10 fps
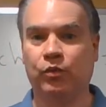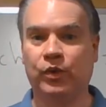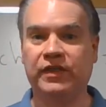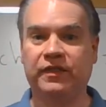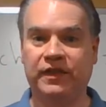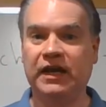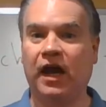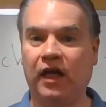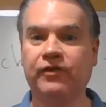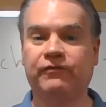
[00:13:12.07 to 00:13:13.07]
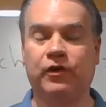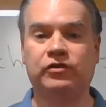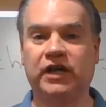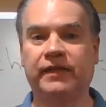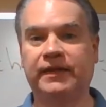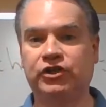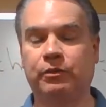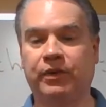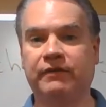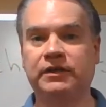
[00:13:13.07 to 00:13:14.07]
with the other photon that you
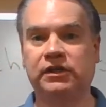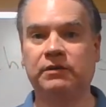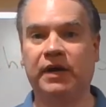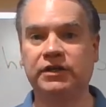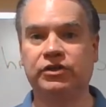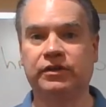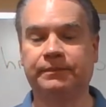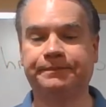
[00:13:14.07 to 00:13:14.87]
previously measured?